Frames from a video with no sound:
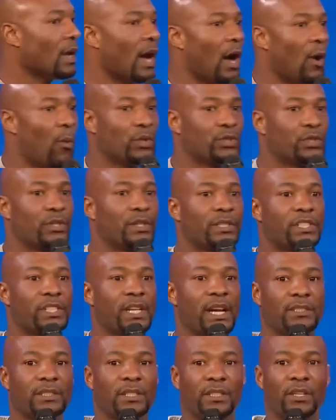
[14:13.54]
I want you to
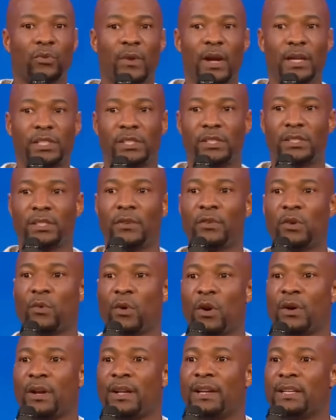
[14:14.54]
change the directions of your
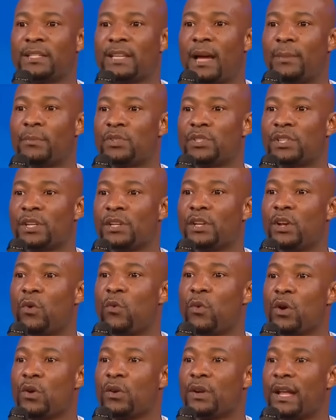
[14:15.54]
word. Anytime you send your
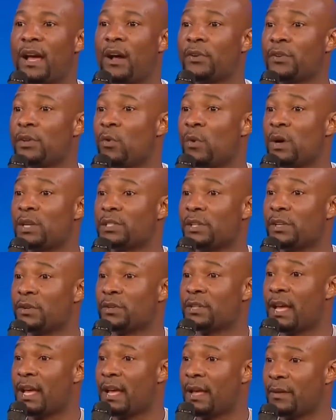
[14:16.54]
word down, you're wasting
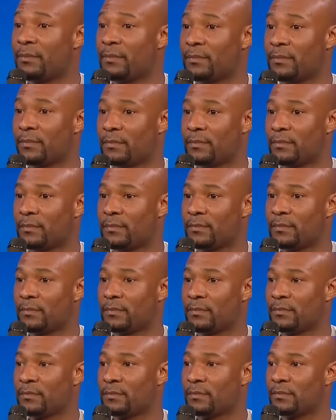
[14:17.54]
your time.
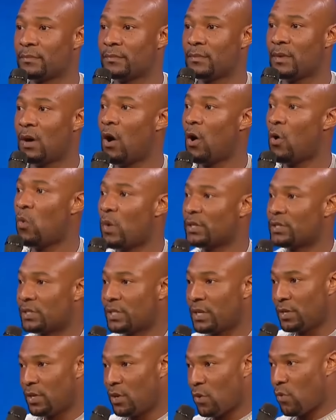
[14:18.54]
Always
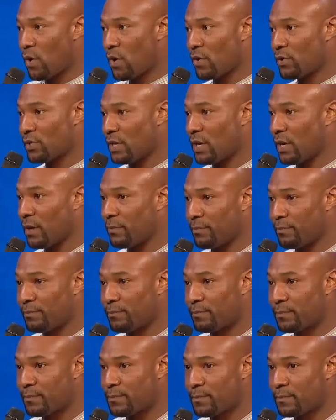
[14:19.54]
send your words up.
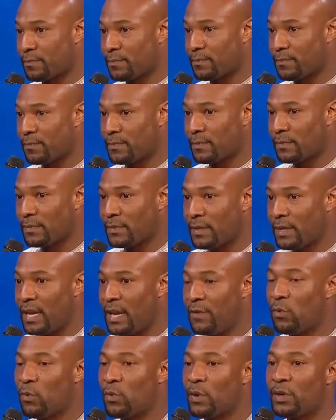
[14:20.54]

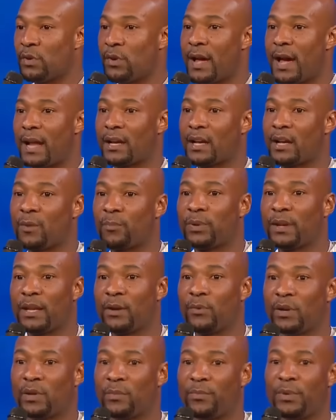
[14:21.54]
Even when you got a
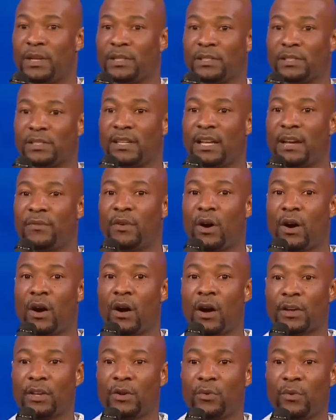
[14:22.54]
complaint with a business, never
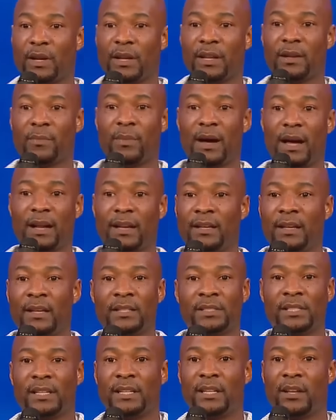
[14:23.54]
argue with anybody.
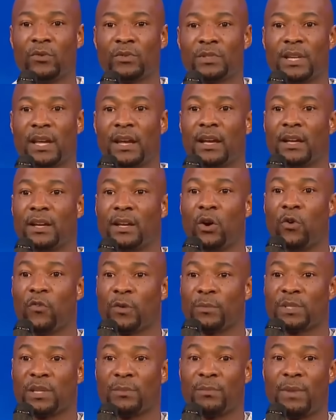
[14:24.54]
See, don't take a no
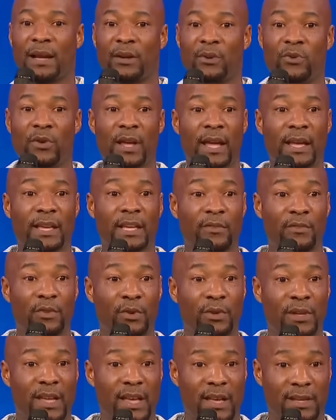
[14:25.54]
from somebody who can't give
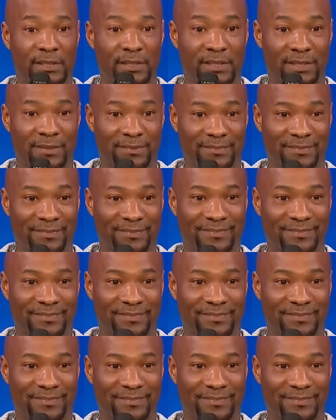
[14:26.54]
you a yes.